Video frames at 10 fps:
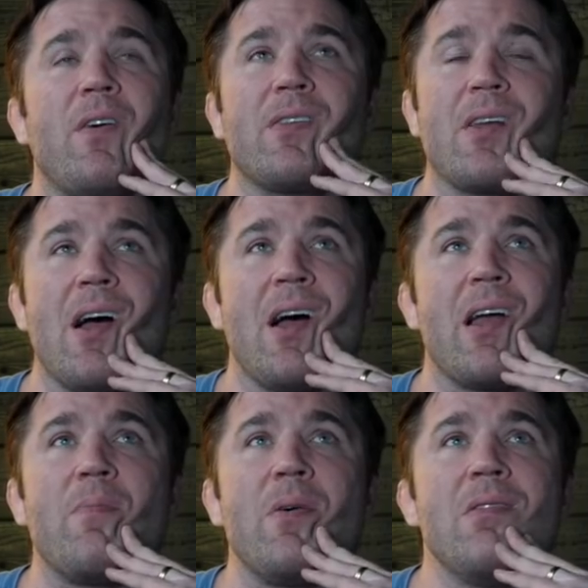all
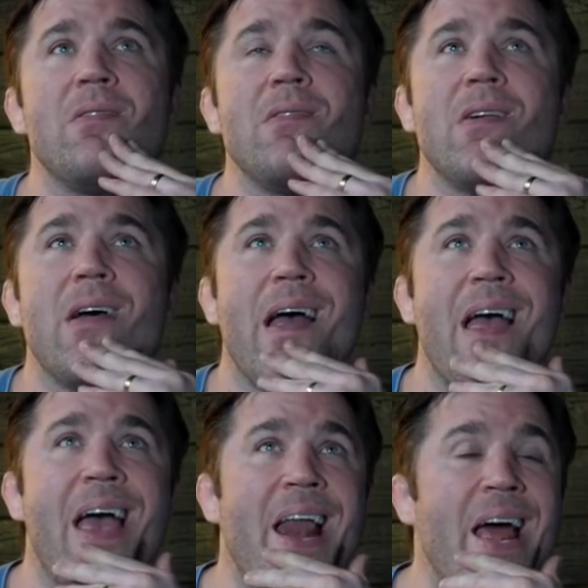time.
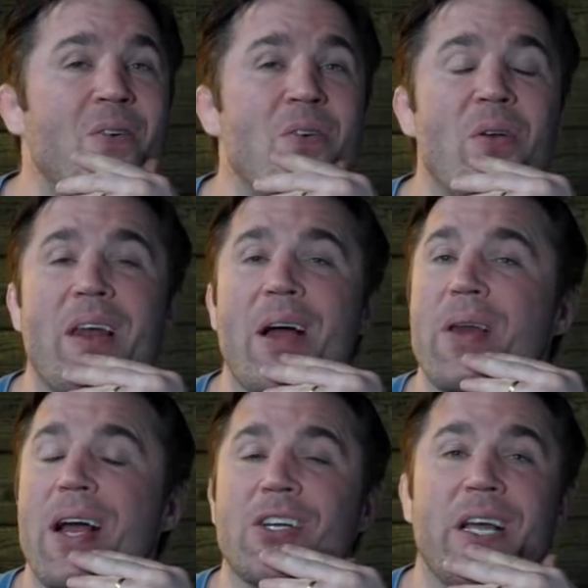And I don't know that I
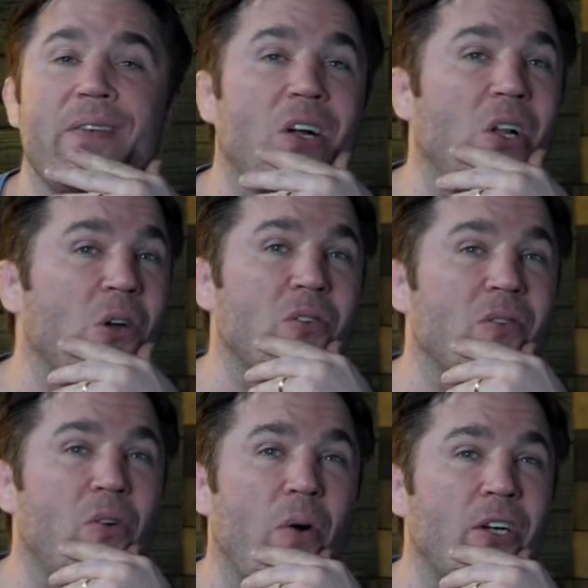would actually have a close
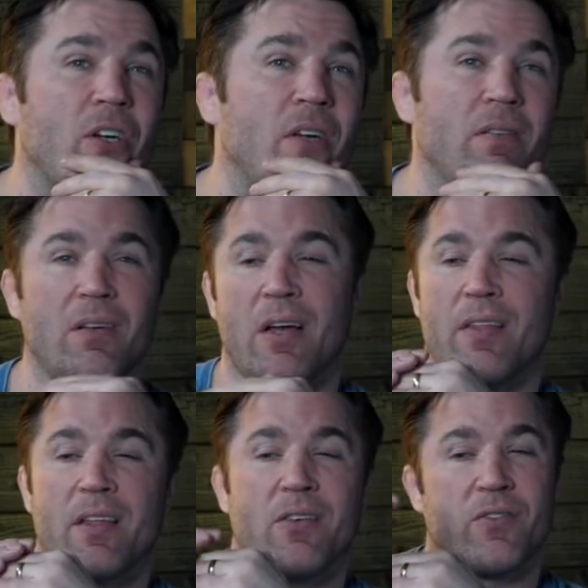question. I
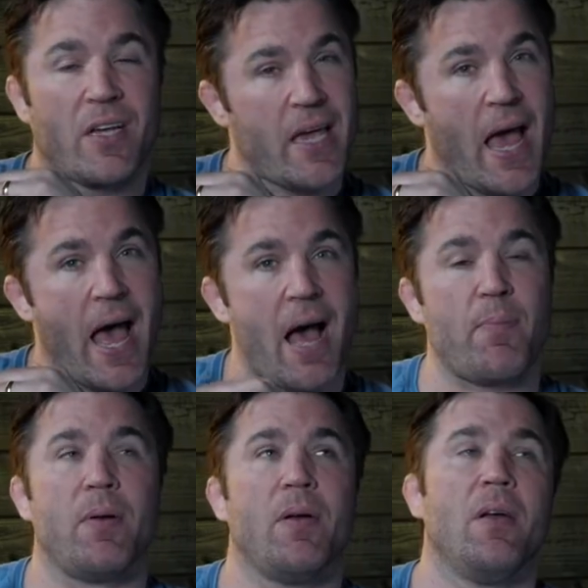think there's a gap.
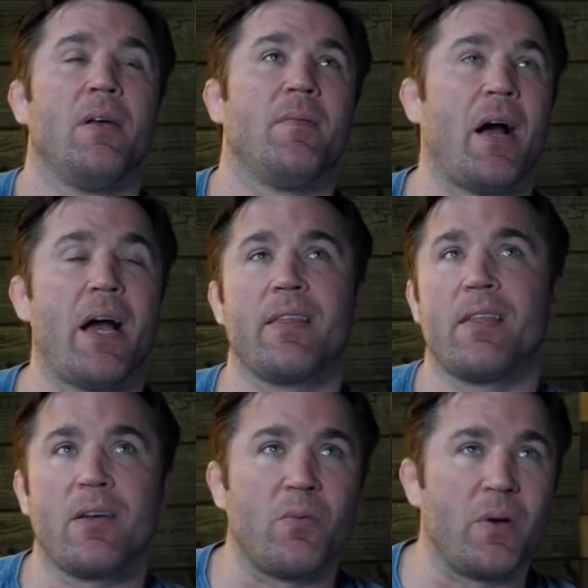I
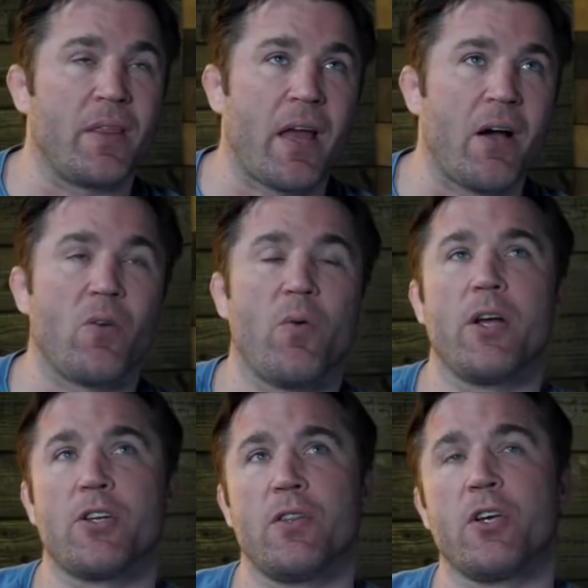think without
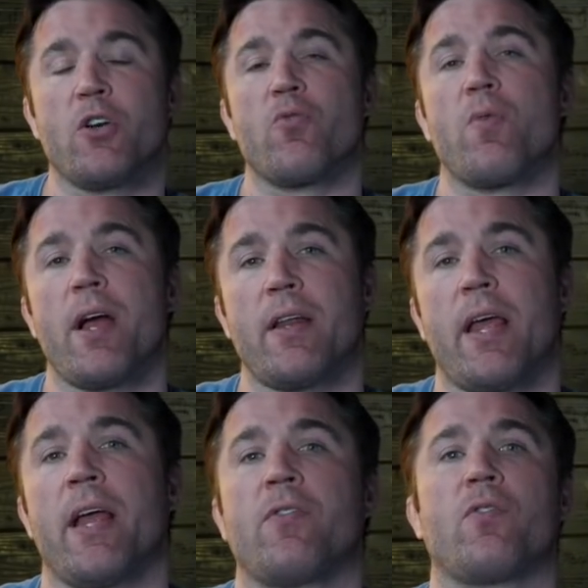question, the correct
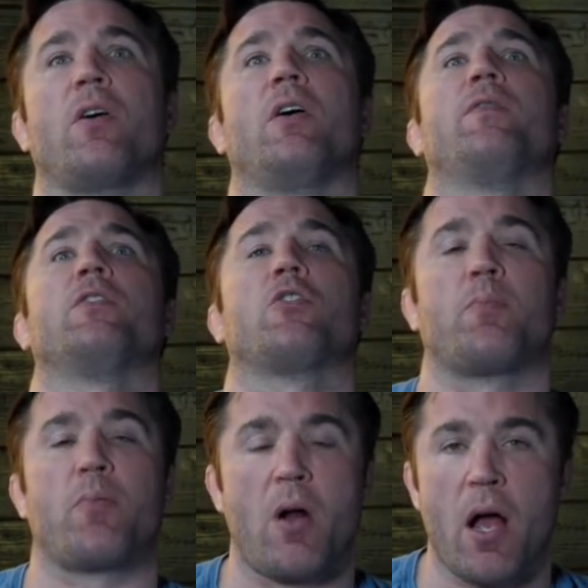answer of the
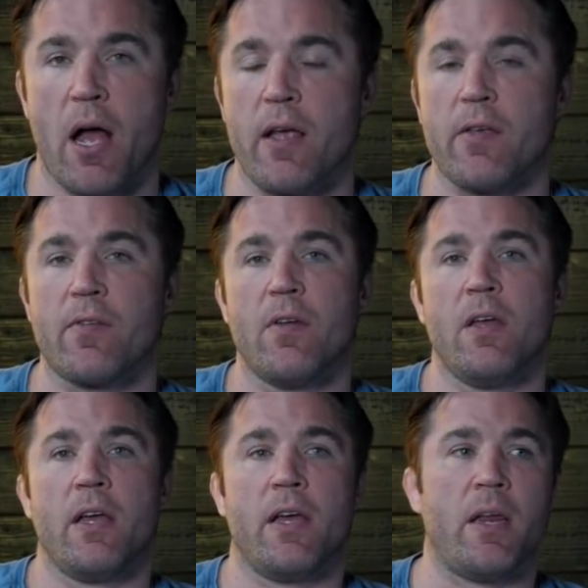surprise
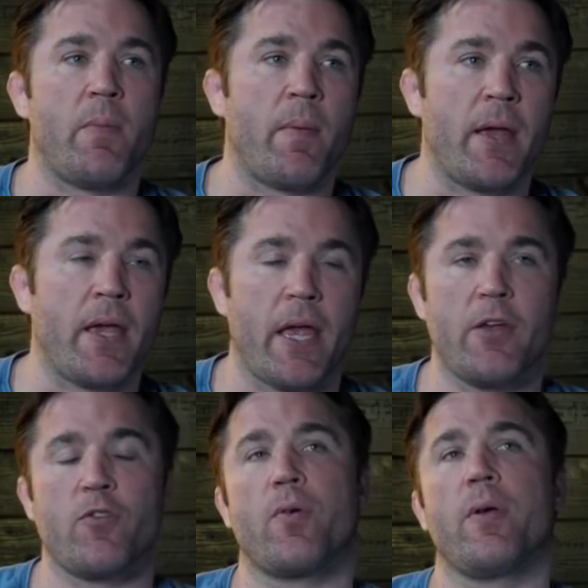in MMA
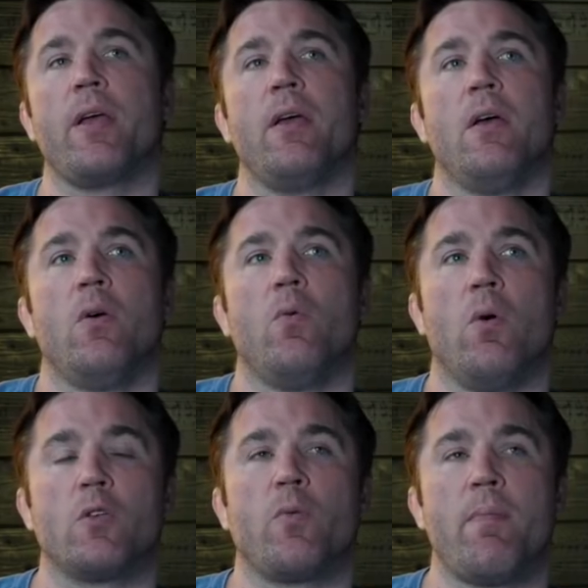history
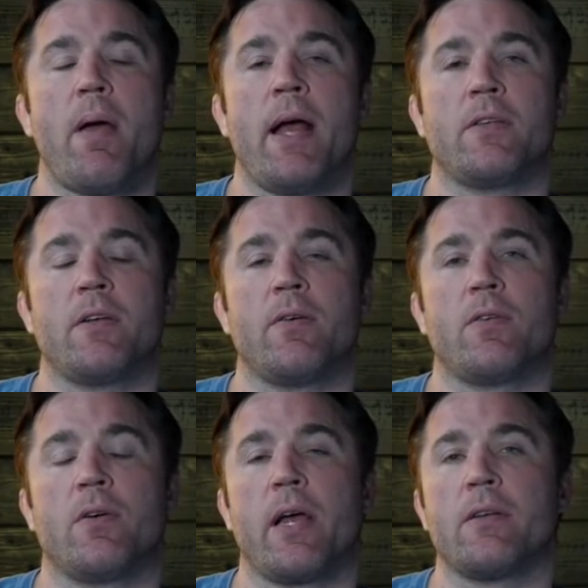was when Matt Serra
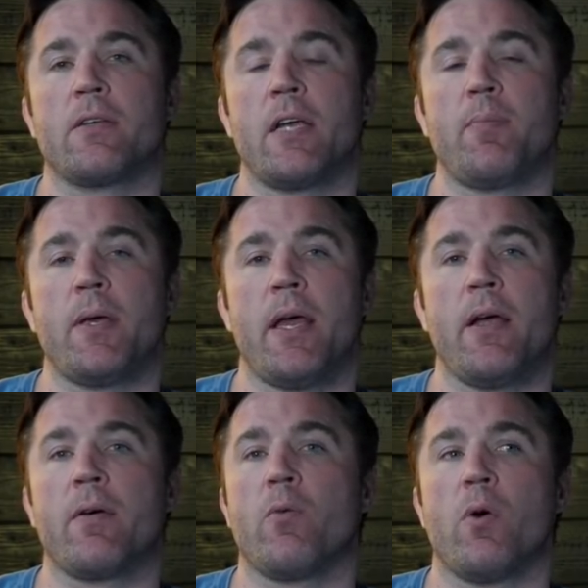took out
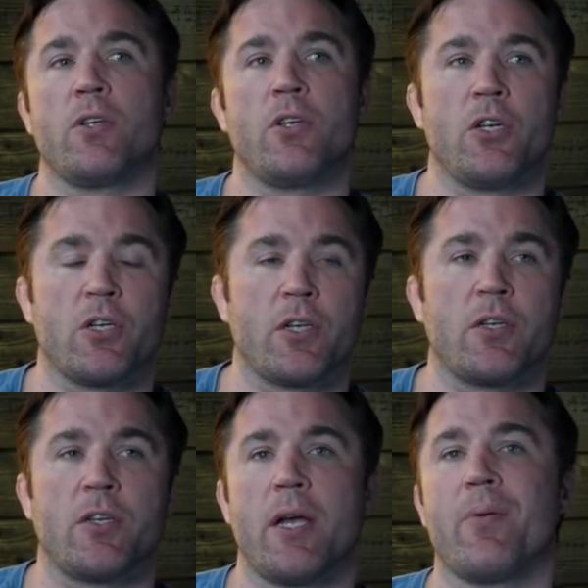St-Pierre, and it wasn't just
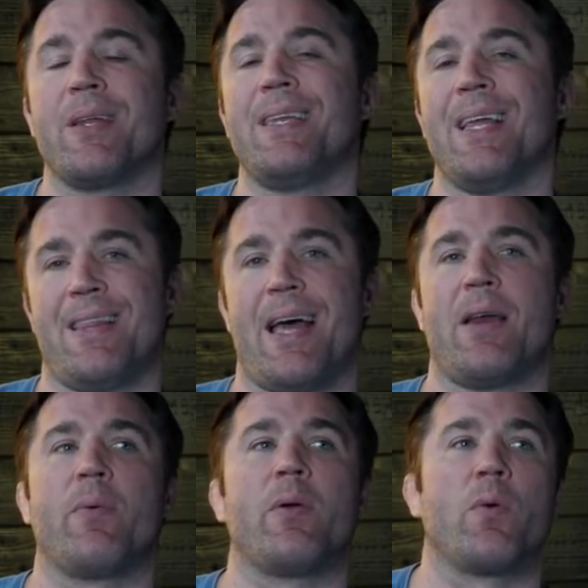because Serra did that
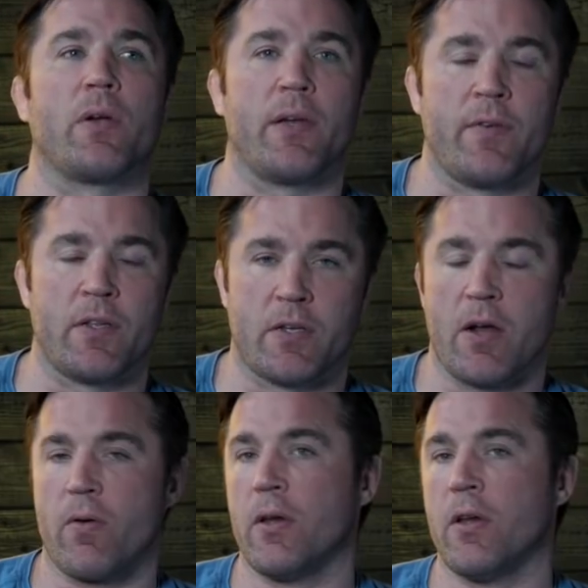and we weren't giving
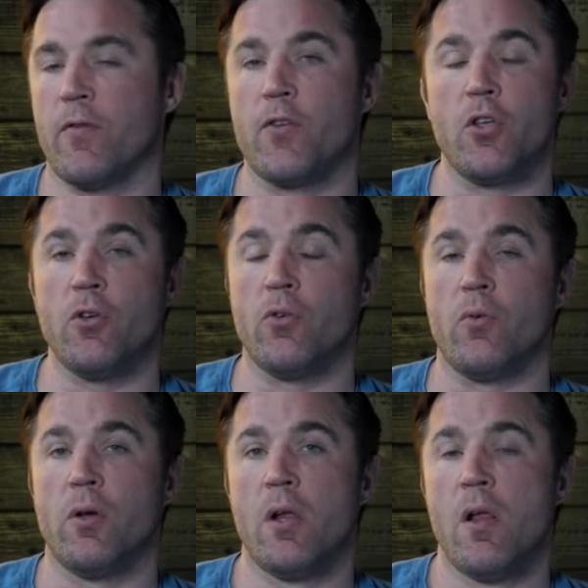Serra enough
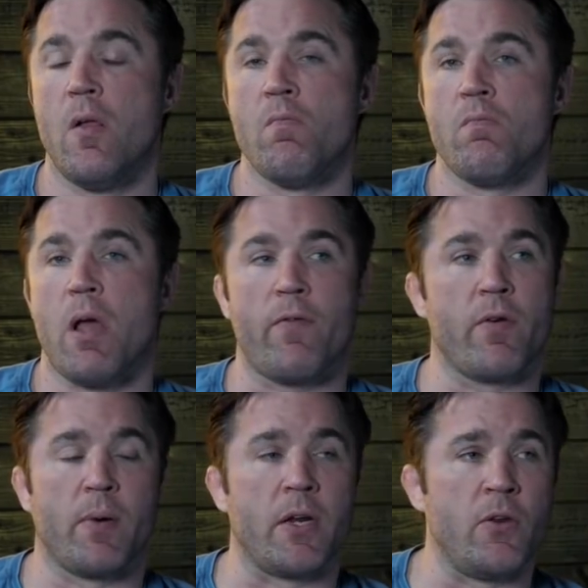due.
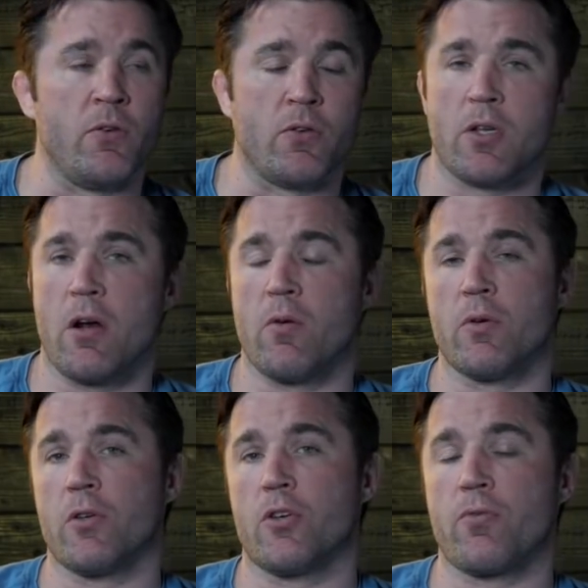Everybody knew Serra
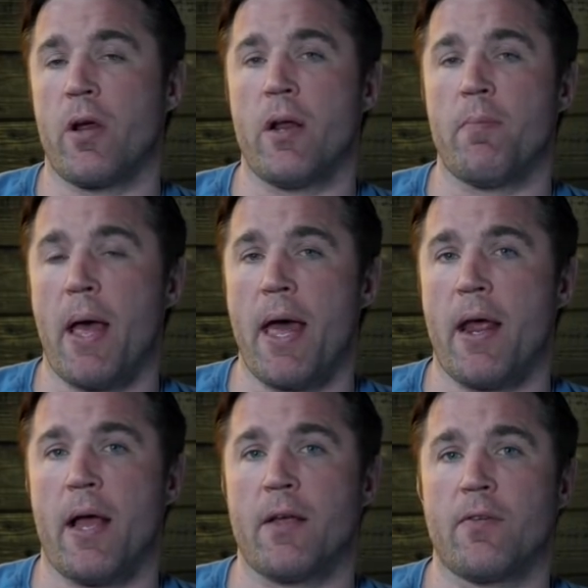was a straight-up
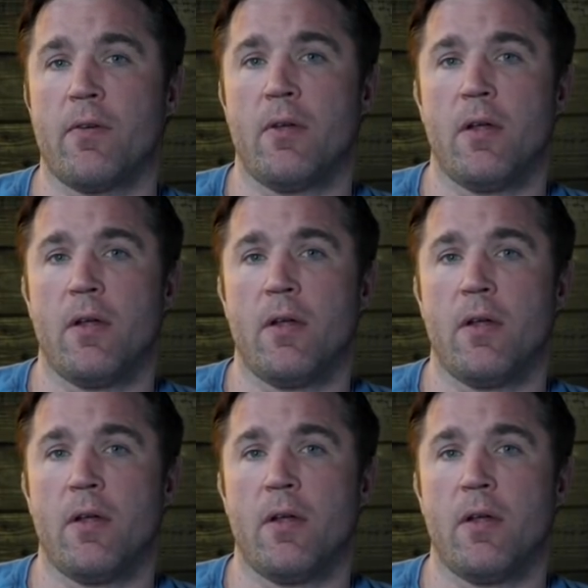badass.